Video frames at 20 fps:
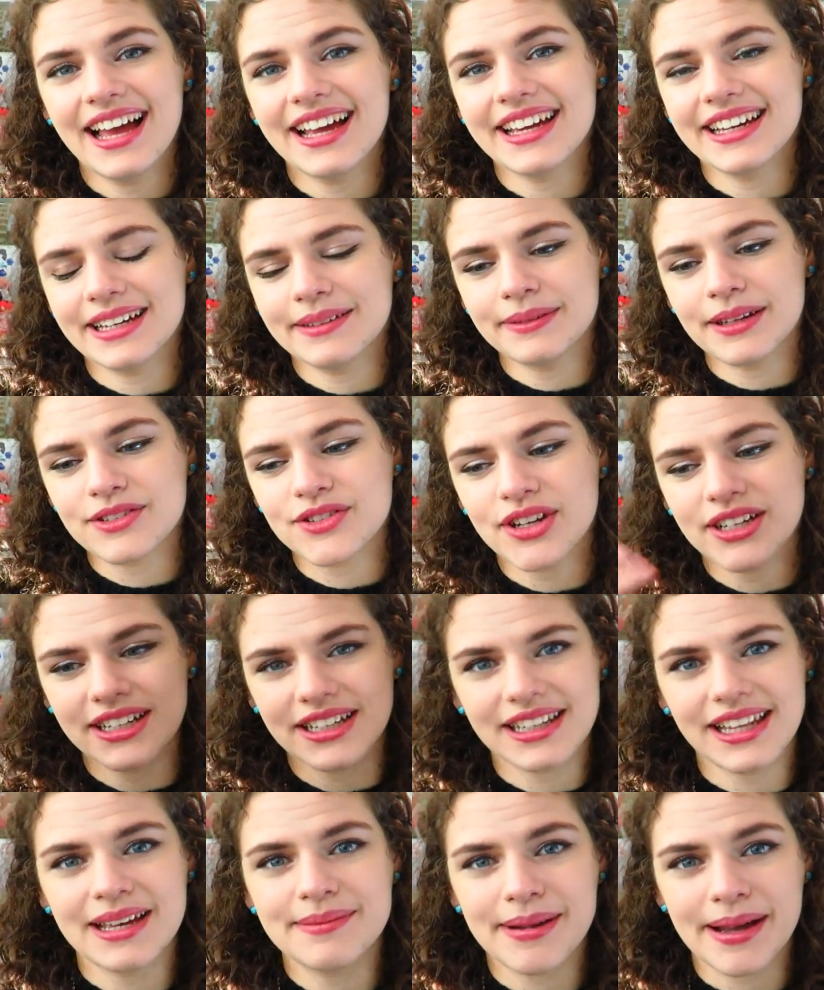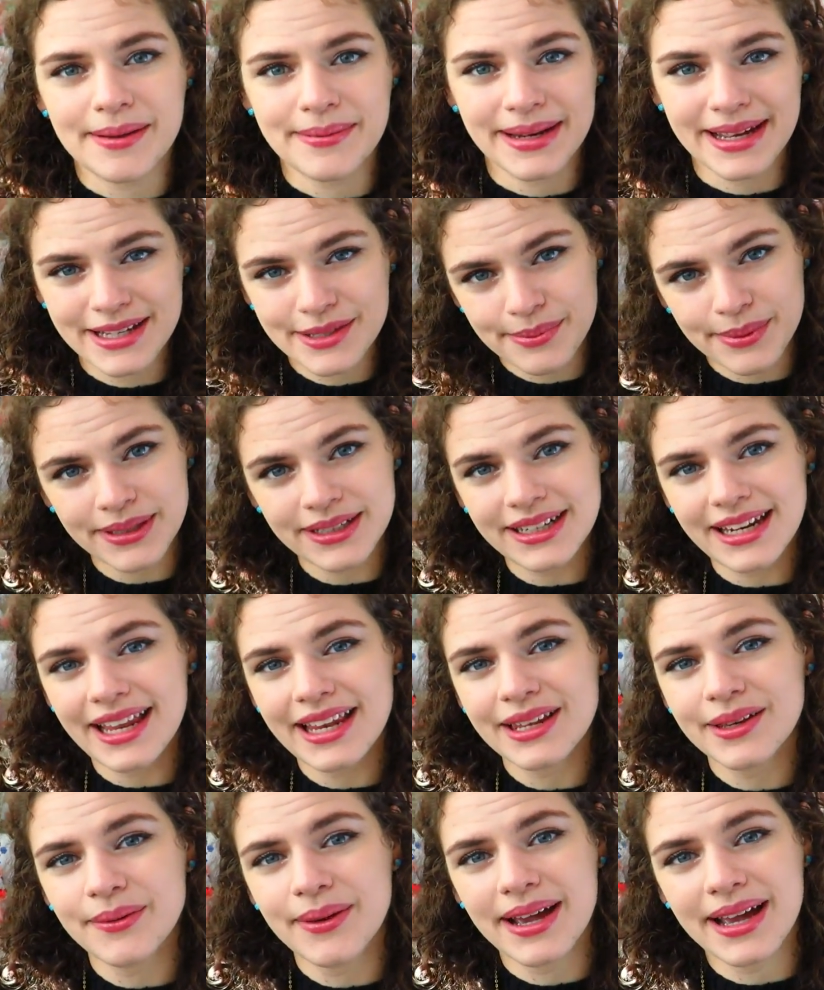Again, I'm not trying to claim I'm an expert in
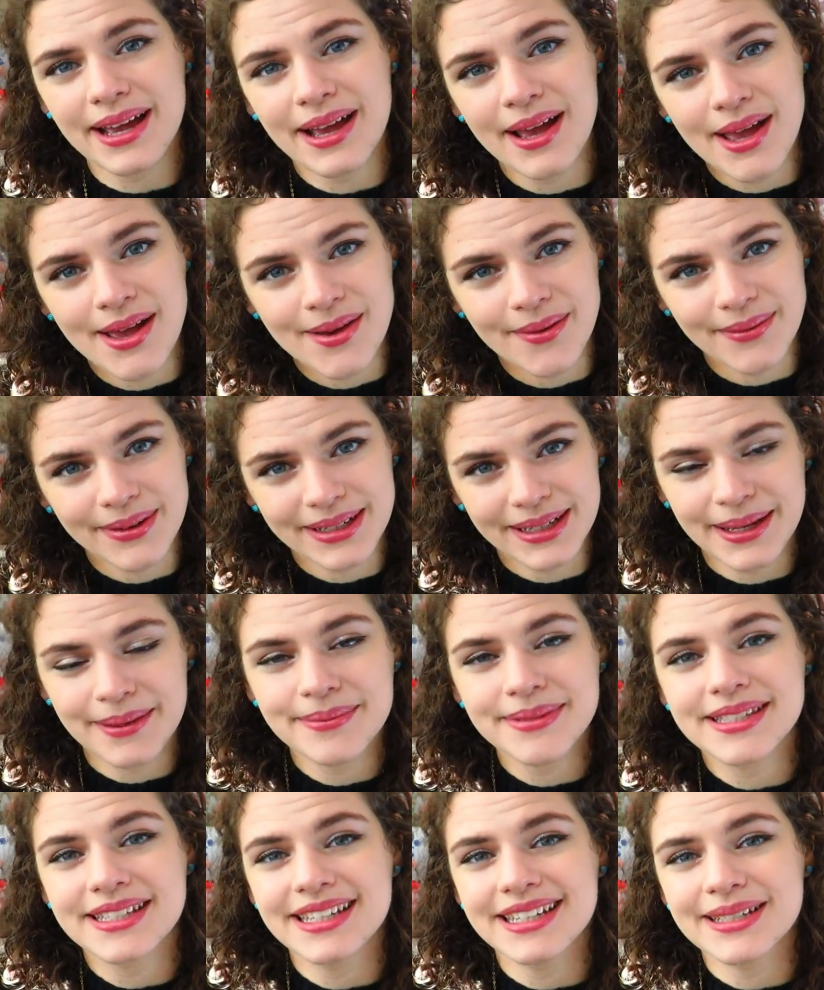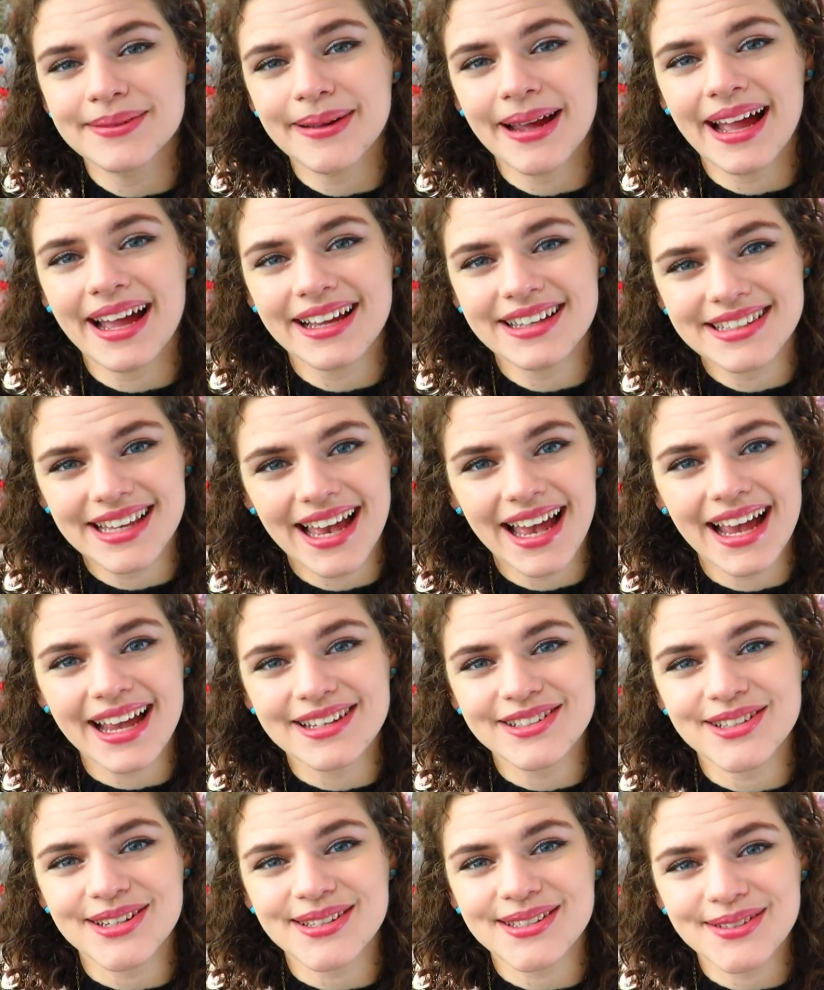any way. When it comes to ita bags, I
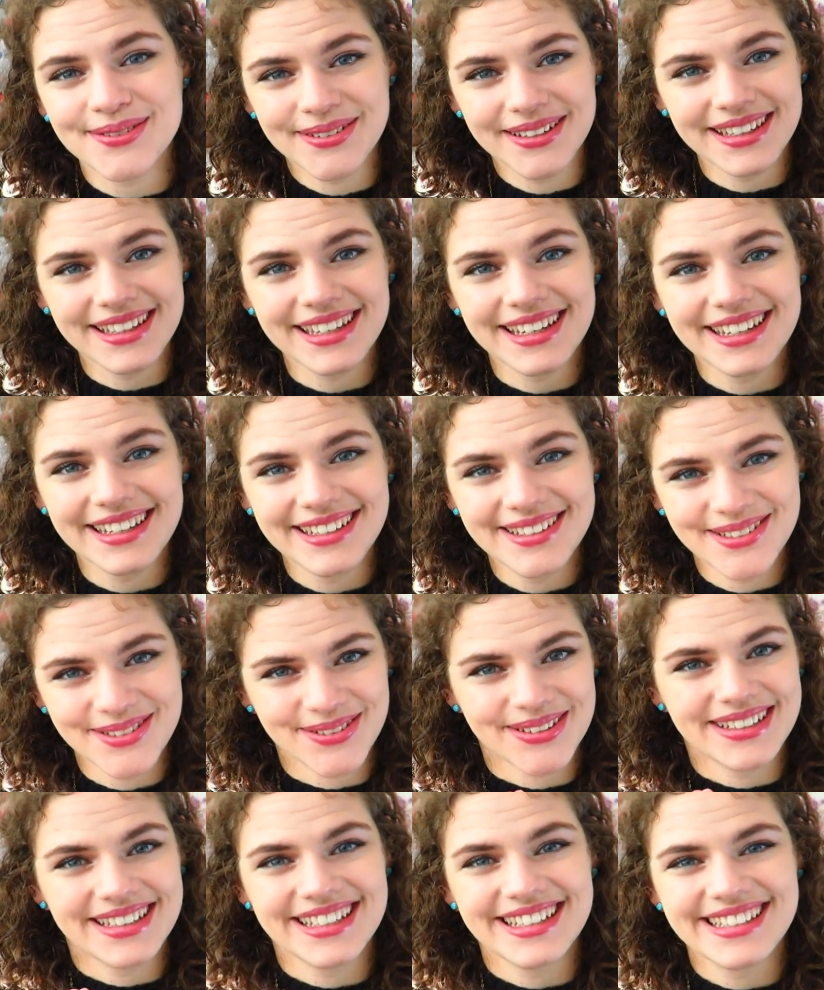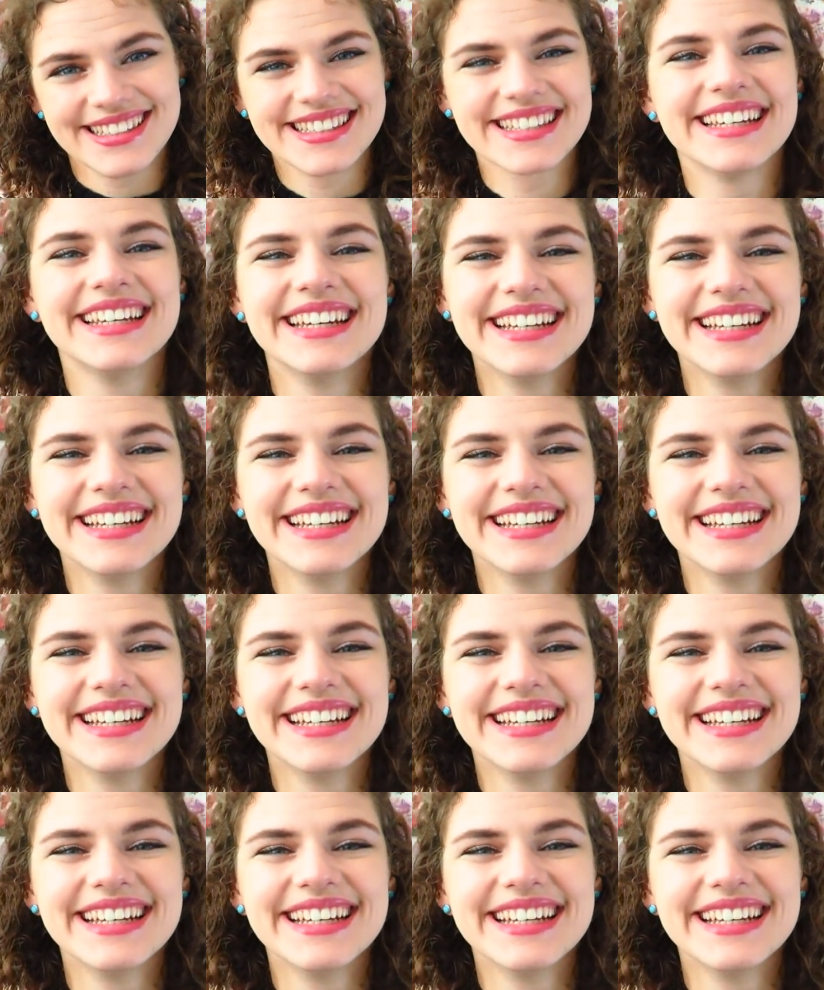just really enjoy these.